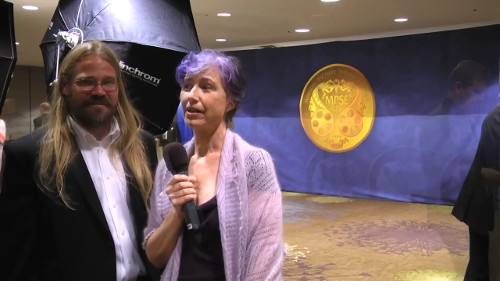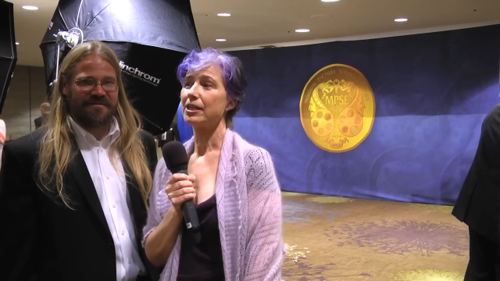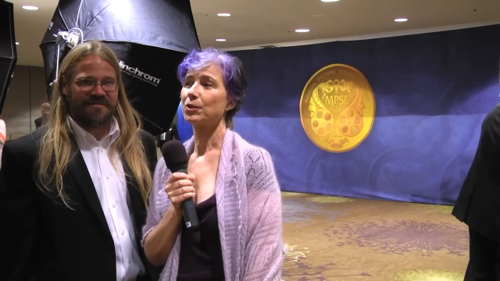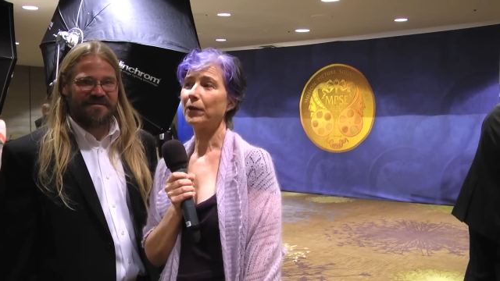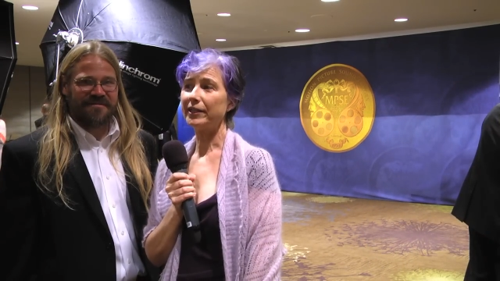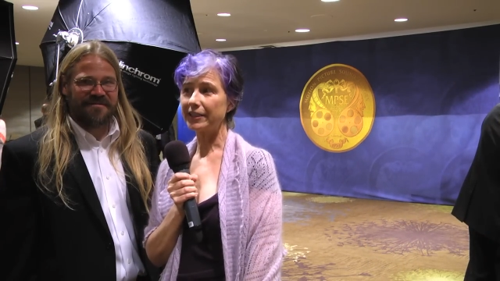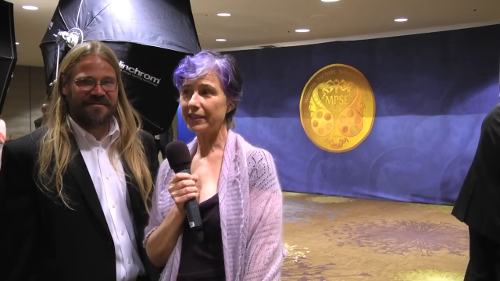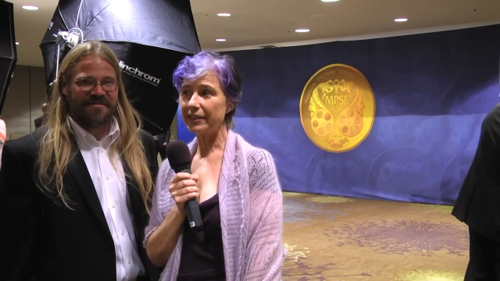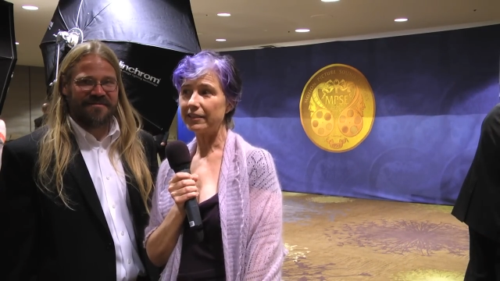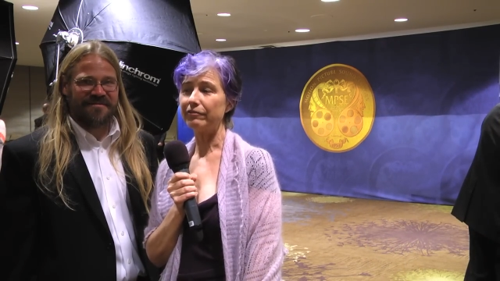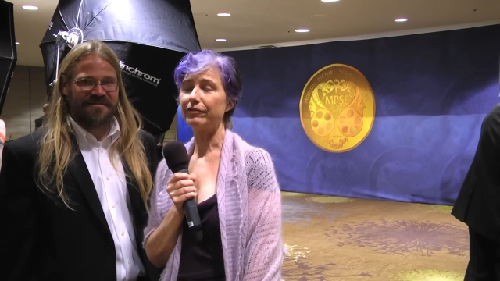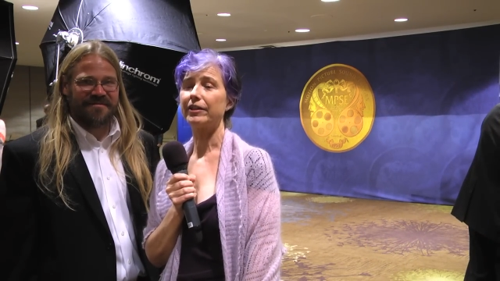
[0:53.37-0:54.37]
Speaker 1: Especially
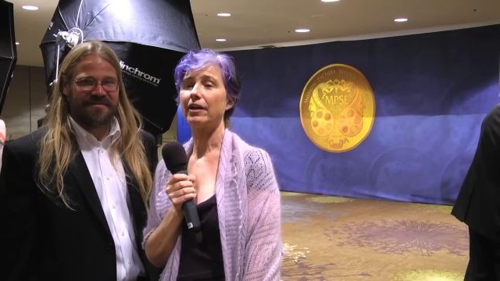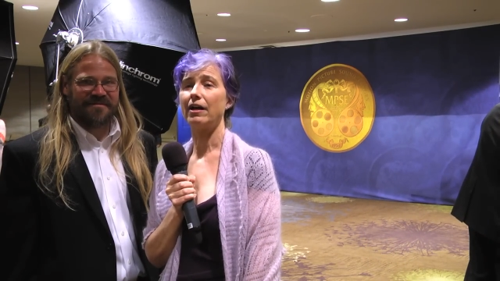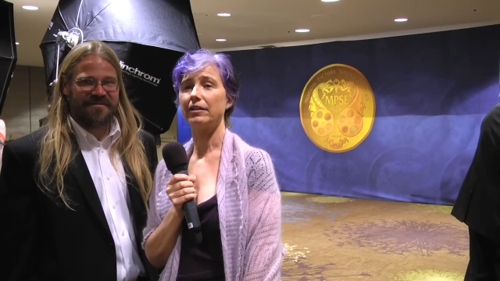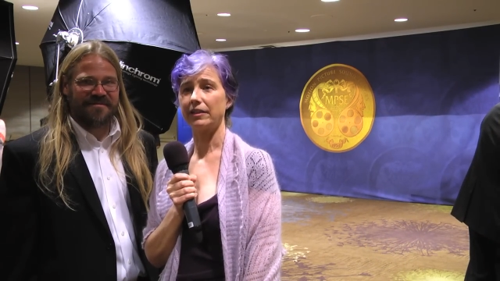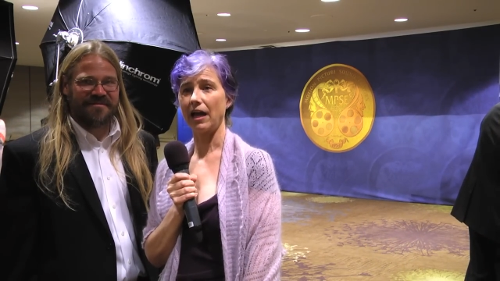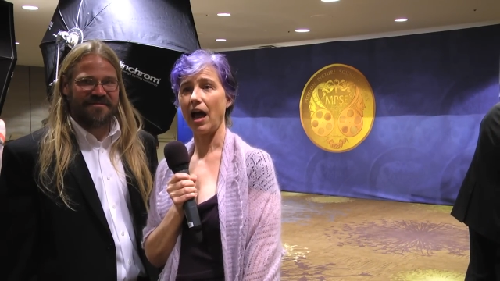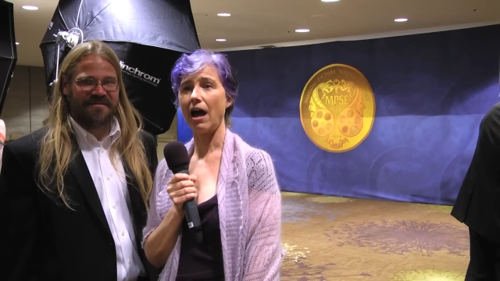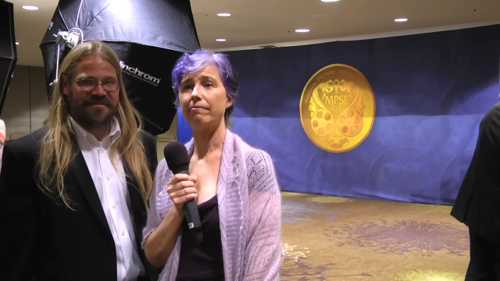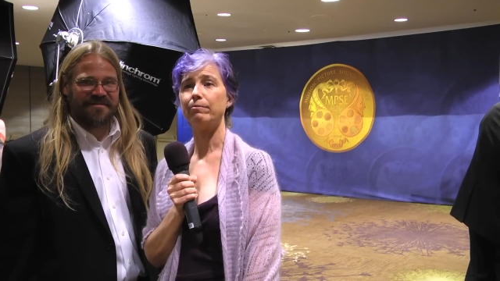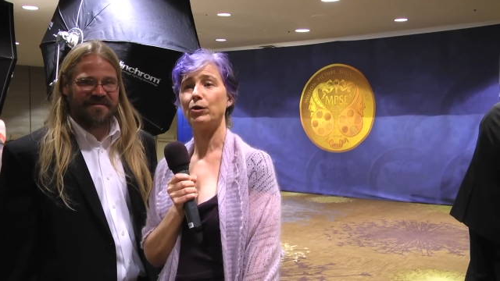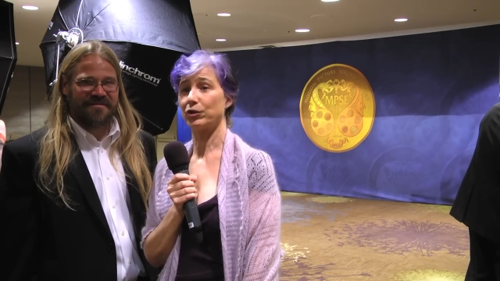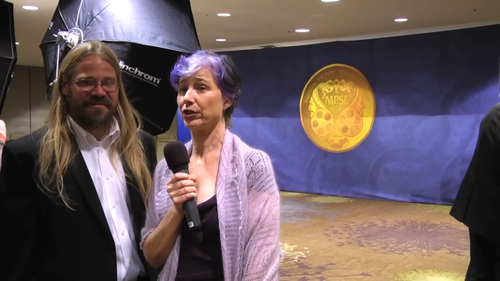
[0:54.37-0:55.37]
difficult to
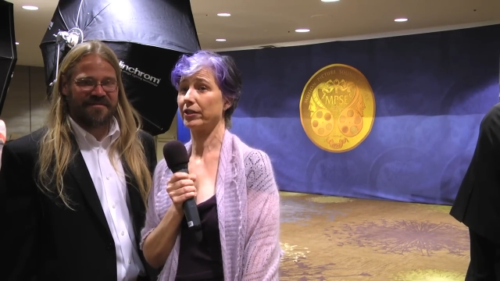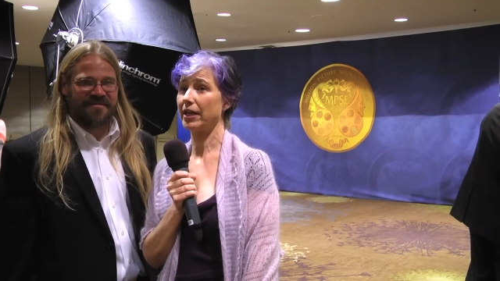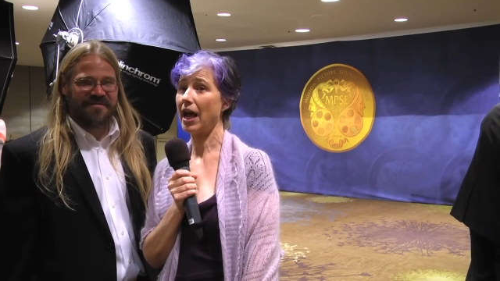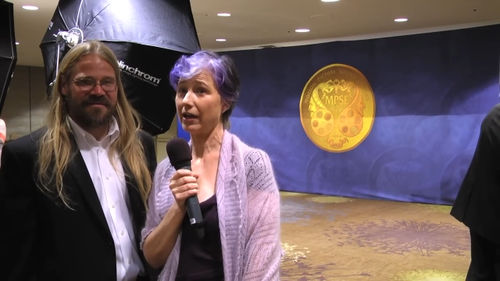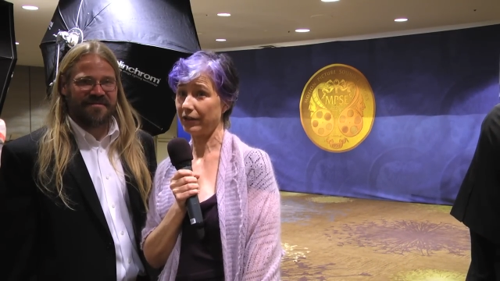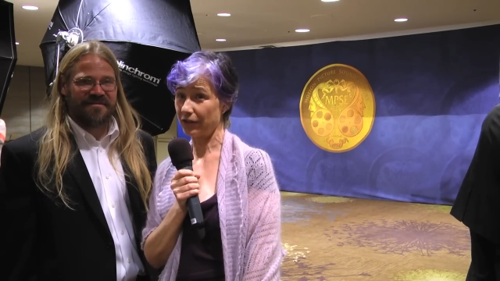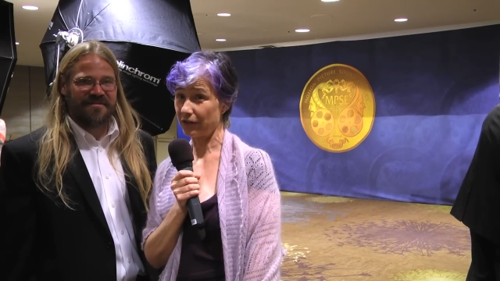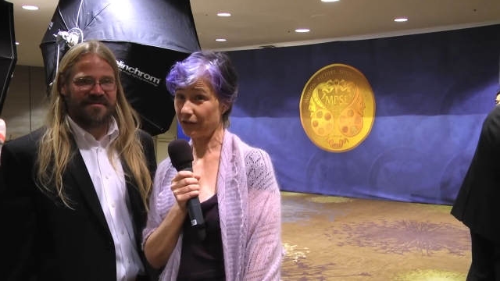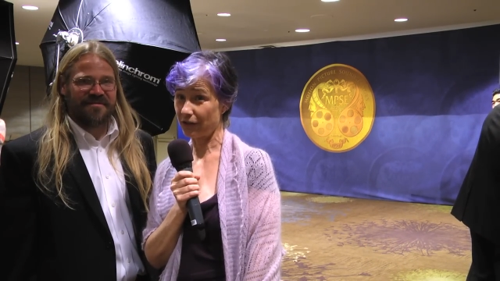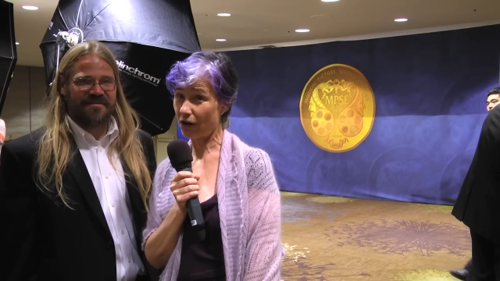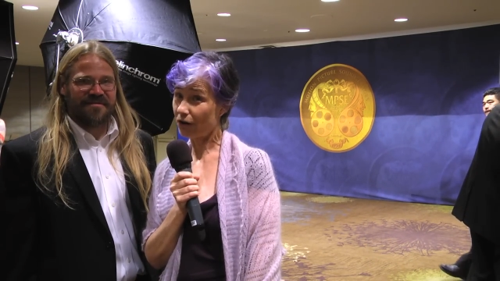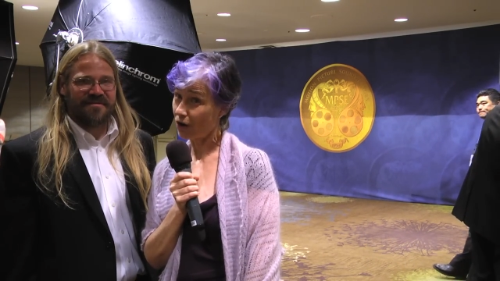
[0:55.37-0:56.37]
have most of the
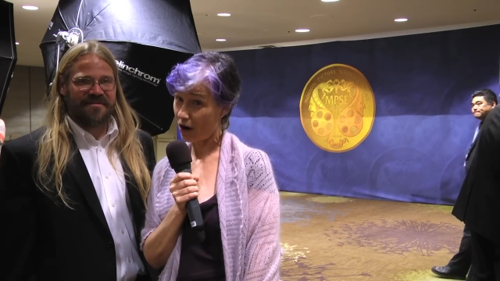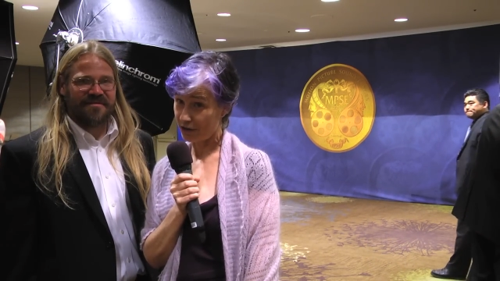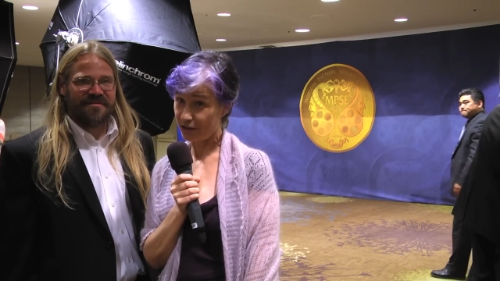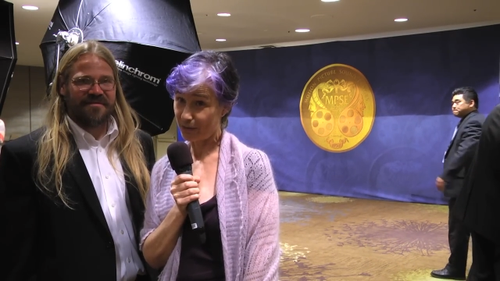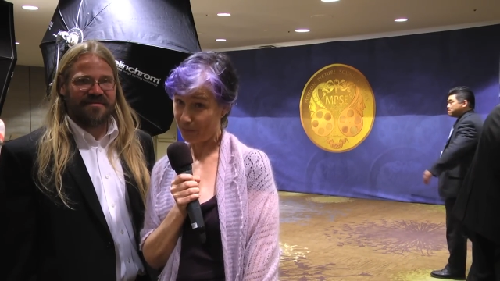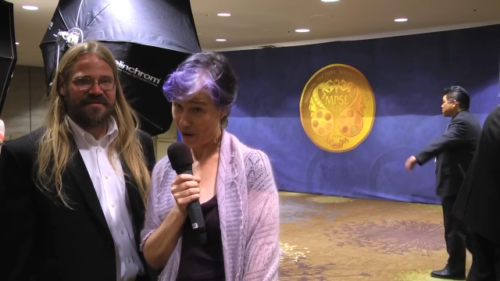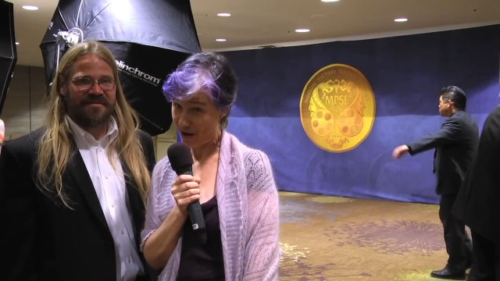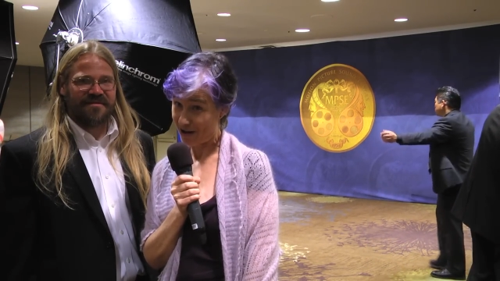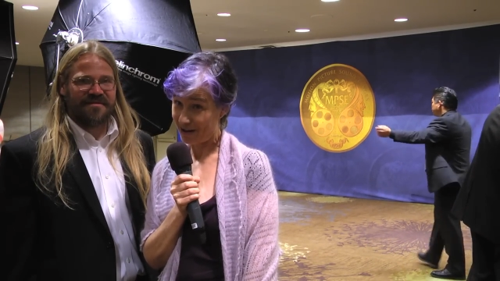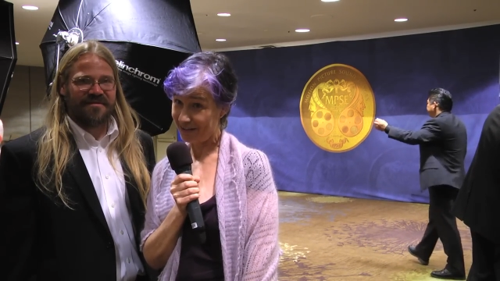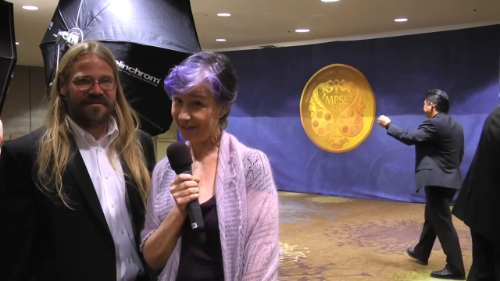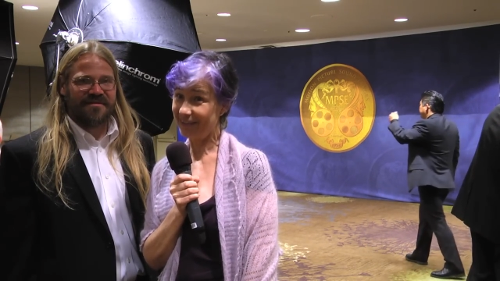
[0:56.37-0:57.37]
actors across the
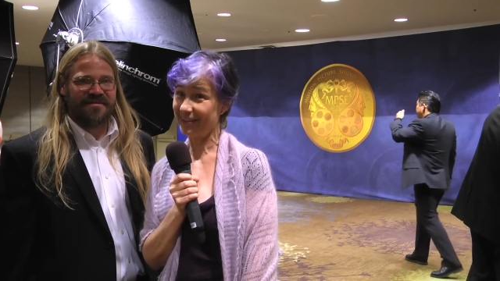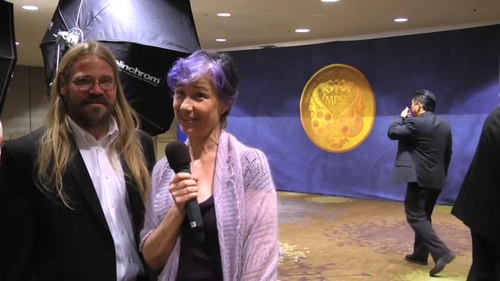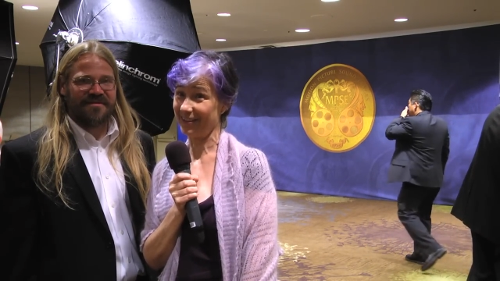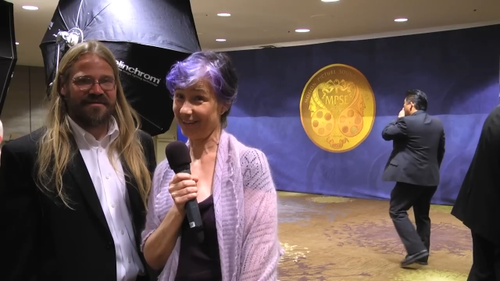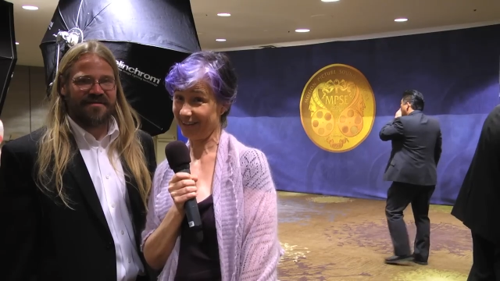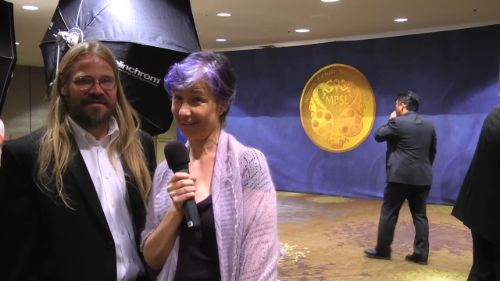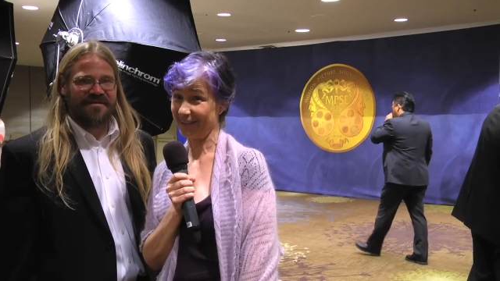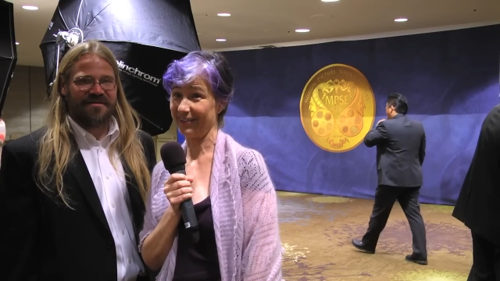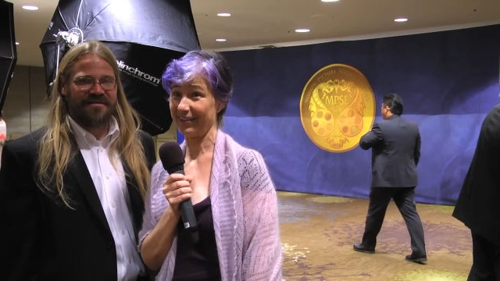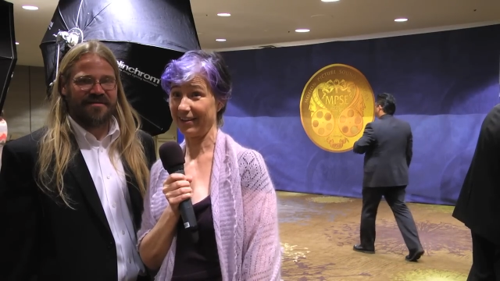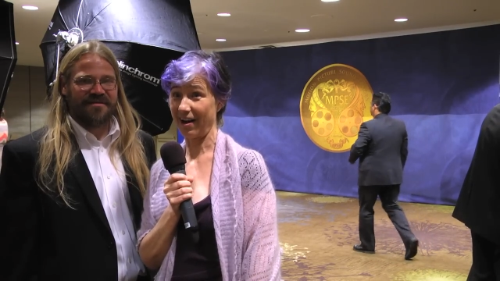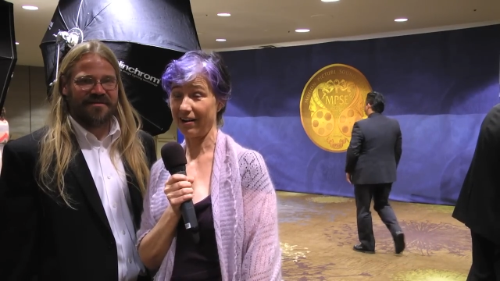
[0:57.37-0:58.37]
pond in
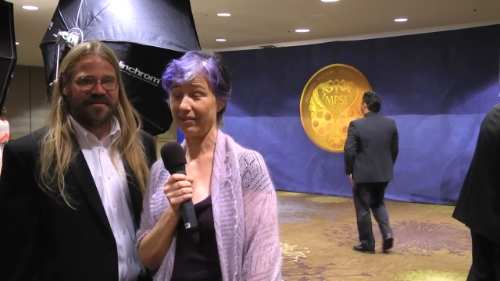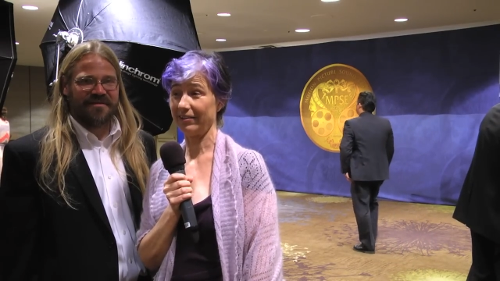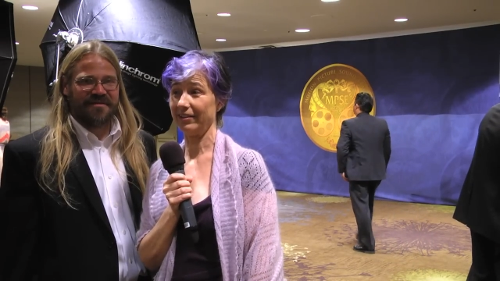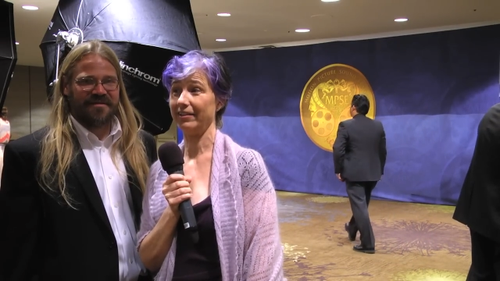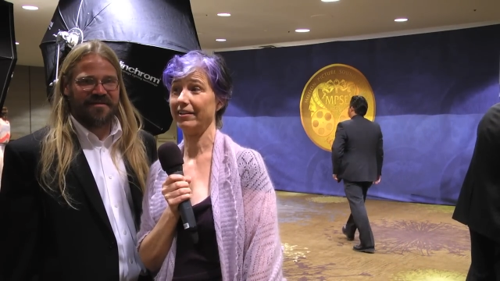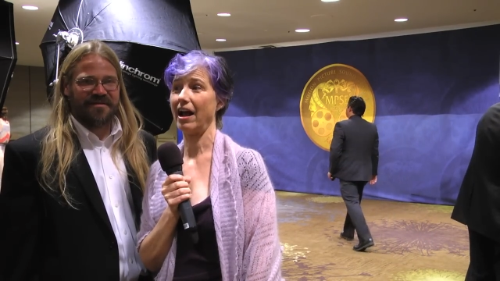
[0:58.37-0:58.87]
England and Ireland,